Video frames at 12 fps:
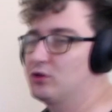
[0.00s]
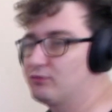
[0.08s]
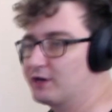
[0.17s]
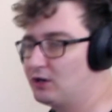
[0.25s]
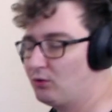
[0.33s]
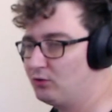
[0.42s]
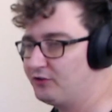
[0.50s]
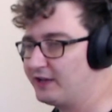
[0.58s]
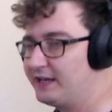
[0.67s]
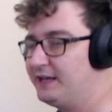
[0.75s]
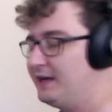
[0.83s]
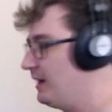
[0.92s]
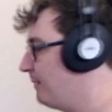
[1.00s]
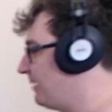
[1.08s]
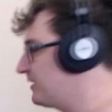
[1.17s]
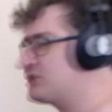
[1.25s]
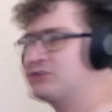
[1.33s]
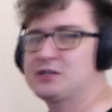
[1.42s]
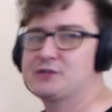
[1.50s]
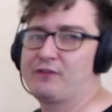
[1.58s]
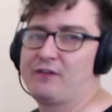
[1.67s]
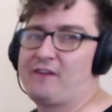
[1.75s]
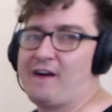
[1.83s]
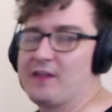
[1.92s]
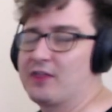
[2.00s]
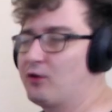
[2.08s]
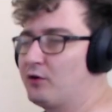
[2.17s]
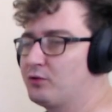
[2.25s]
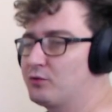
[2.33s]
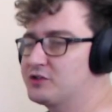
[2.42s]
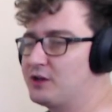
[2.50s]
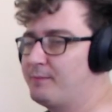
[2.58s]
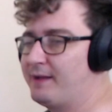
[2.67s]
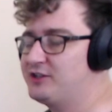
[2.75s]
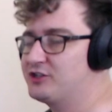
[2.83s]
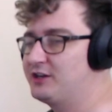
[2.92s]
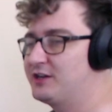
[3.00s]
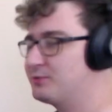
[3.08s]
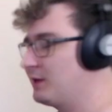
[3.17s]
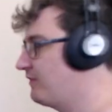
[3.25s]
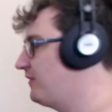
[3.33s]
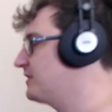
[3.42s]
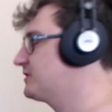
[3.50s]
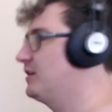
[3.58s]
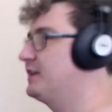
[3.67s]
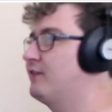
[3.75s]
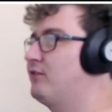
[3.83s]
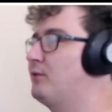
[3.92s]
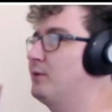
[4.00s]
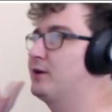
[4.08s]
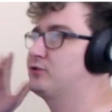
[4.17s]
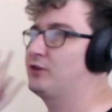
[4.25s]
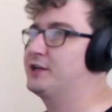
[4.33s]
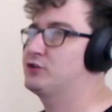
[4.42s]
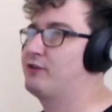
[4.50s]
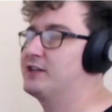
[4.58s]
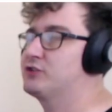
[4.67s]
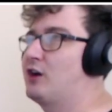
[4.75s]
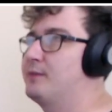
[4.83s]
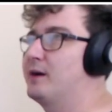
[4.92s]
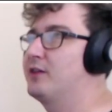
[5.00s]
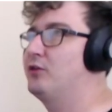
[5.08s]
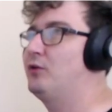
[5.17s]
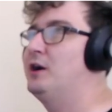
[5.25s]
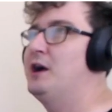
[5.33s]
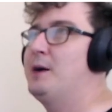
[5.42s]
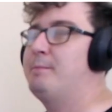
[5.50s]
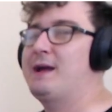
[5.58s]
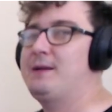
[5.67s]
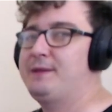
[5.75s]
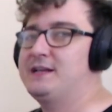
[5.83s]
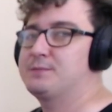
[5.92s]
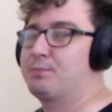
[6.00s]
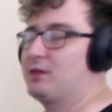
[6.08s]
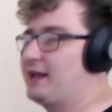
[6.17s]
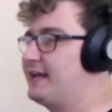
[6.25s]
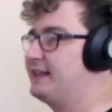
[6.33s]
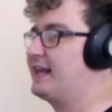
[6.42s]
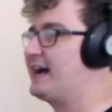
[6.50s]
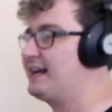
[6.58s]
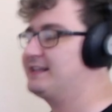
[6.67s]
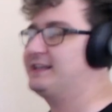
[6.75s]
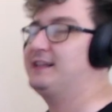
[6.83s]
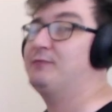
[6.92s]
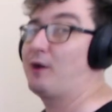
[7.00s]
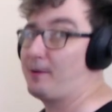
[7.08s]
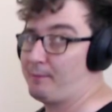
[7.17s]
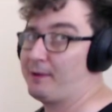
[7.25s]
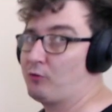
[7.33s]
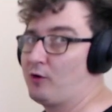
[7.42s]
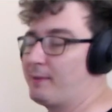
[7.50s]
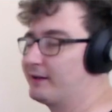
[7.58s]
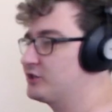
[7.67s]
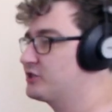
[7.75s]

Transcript: on the recording. But just, just for fun, I thought I'd also mention, because when I first heard it, I was trying to transcribe it, I thought maybe it's playing that, well, what I'm about to